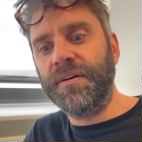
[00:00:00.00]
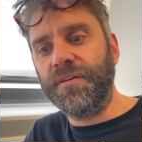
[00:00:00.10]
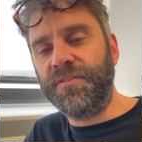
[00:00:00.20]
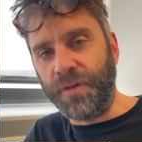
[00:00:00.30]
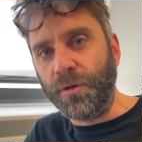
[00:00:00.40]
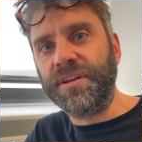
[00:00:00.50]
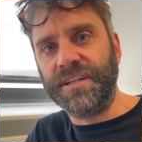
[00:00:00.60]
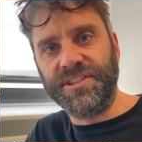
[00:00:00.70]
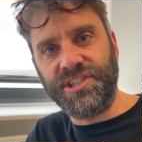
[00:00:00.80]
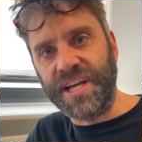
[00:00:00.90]

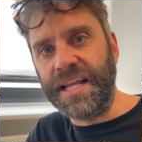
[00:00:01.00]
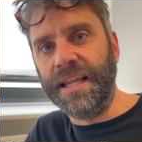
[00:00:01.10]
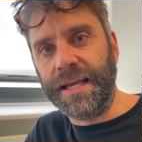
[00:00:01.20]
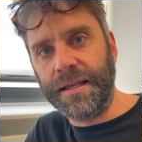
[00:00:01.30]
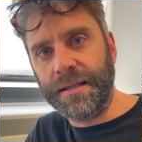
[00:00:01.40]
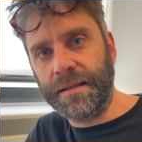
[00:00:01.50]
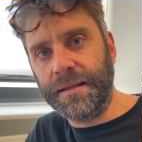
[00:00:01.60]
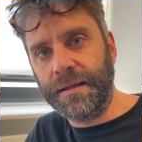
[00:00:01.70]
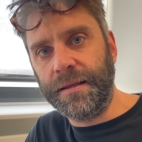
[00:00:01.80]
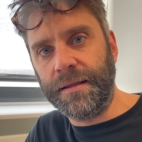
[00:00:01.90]
Volksschädling.
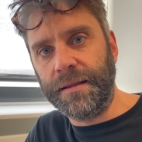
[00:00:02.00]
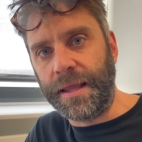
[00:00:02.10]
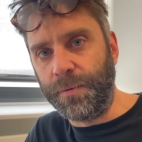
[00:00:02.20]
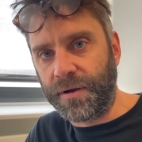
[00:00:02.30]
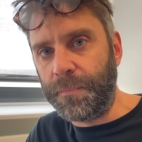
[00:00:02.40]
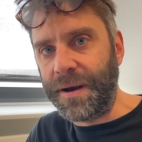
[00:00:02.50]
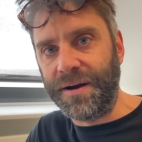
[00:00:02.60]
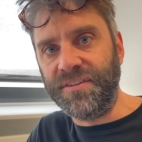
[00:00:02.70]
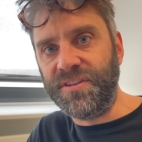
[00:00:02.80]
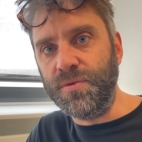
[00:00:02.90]
They were
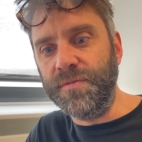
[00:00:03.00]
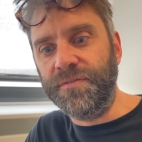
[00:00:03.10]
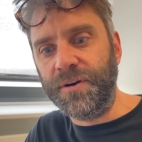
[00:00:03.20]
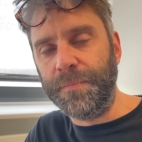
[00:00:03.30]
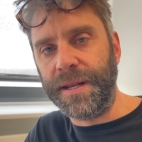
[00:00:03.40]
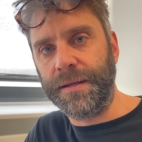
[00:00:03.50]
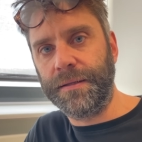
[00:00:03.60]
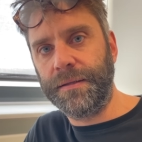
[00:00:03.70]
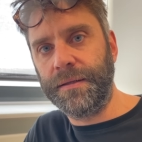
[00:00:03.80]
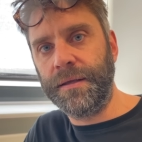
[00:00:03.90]
compared to vermin.
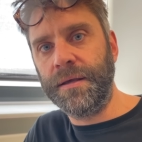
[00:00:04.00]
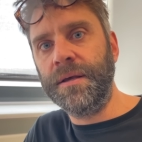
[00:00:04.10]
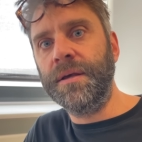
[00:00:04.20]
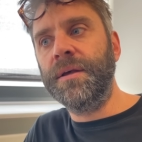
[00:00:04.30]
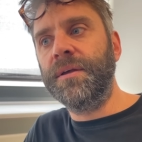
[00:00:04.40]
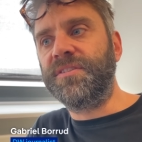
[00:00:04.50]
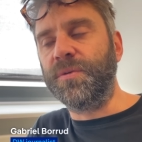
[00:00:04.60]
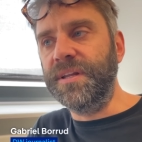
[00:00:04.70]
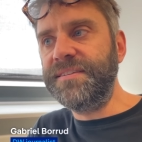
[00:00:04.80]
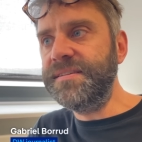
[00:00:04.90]
So
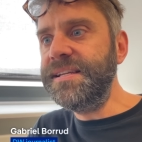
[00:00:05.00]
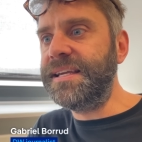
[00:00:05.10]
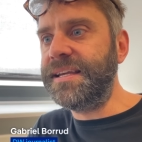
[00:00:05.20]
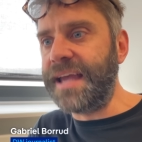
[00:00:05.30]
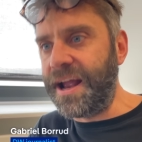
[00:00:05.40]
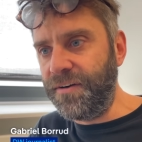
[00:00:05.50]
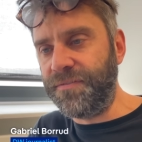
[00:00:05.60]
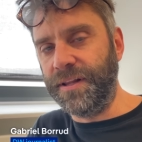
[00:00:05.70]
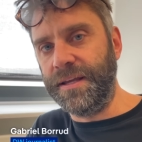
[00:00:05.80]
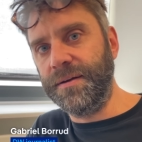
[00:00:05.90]
listen
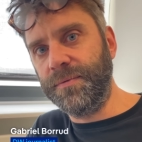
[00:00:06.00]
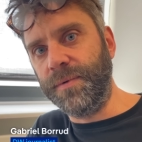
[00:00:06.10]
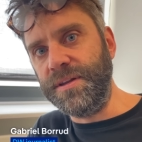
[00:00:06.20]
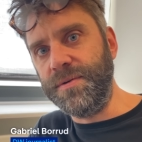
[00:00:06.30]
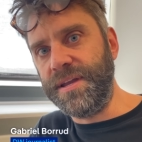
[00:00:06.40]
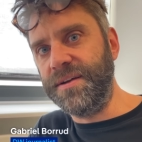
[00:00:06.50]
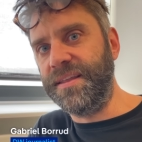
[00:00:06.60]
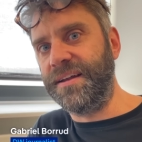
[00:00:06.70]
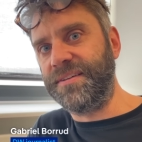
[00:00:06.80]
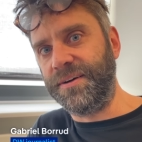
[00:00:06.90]
carefully when you hear
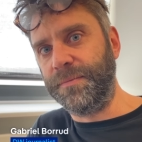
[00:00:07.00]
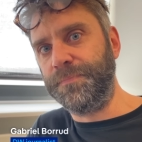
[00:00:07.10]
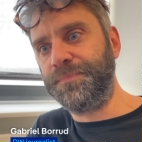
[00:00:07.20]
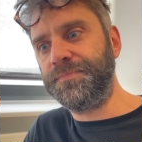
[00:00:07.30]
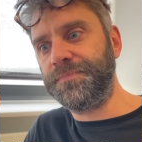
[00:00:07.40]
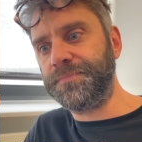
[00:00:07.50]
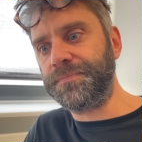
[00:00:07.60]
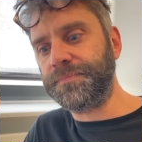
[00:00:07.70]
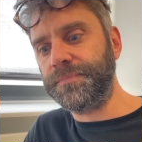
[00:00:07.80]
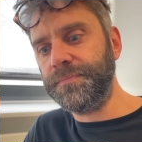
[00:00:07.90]
that term,
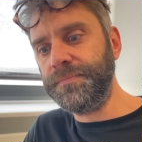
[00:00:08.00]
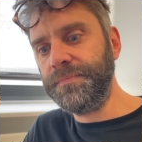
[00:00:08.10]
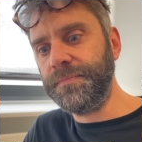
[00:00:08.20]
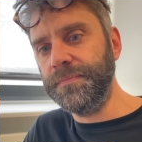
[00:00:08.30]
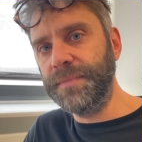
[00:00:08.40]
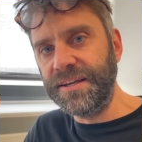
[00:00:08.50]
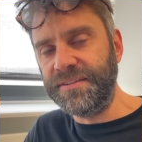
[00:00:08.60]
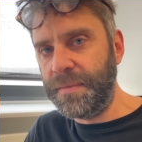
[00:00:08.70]
because it